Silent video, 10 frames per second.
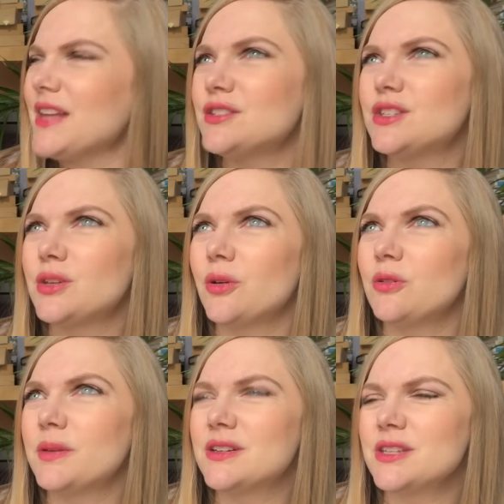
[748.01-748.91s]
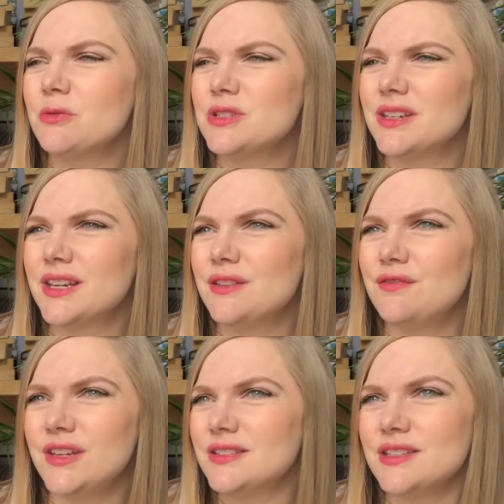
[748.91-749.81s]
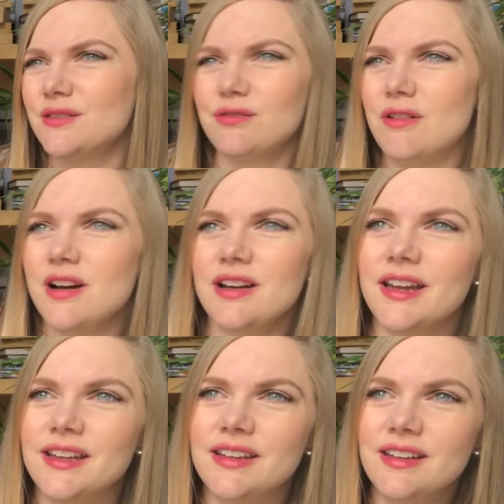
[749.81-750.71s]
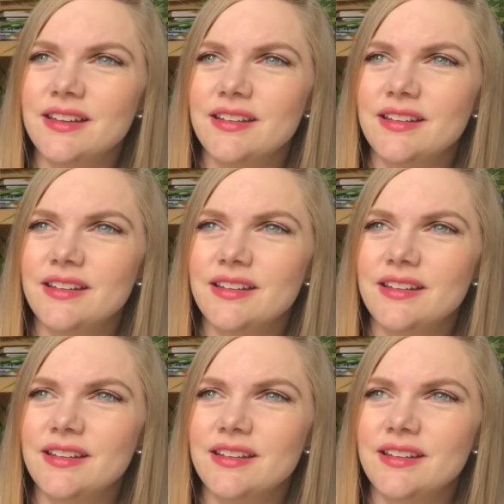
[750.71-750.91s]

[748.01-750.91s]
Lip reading: so because I wasn't convinced of why